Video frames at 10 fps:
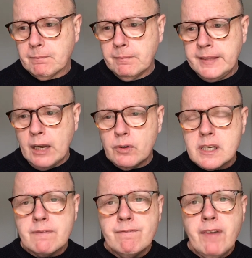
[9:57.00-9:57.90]
there are
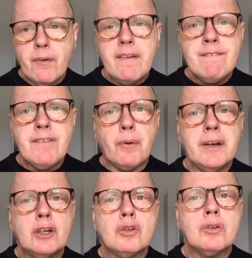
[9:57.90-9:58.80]
some very,
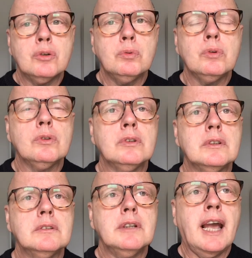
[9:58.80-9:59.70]
very
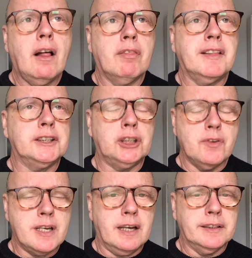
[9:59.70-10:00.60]
cruel health
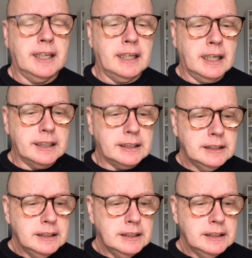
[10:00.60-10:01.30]
issues out there, like